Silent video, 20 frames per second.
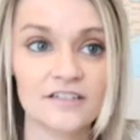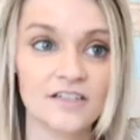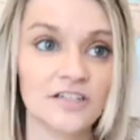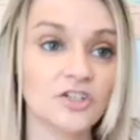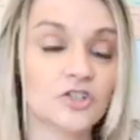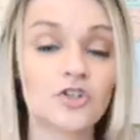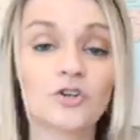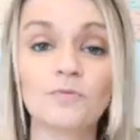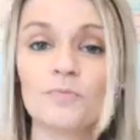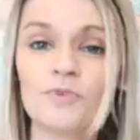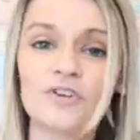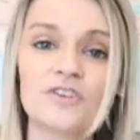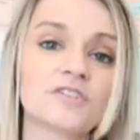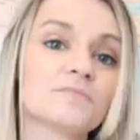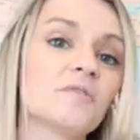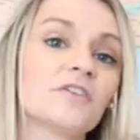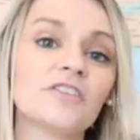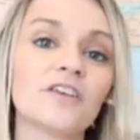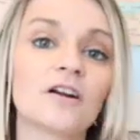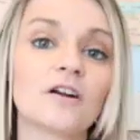teacher books,
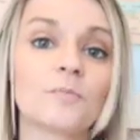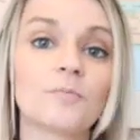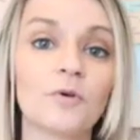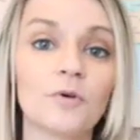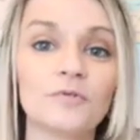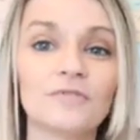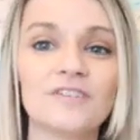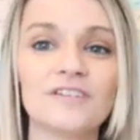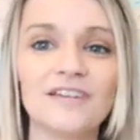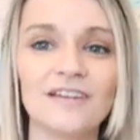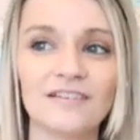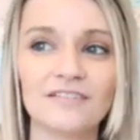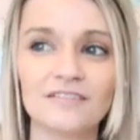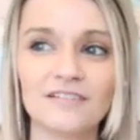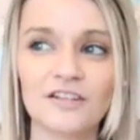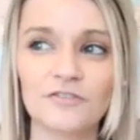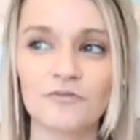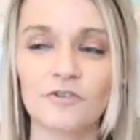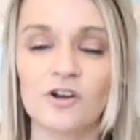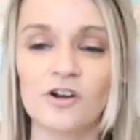but they are both
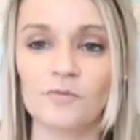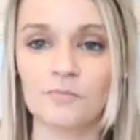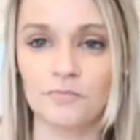different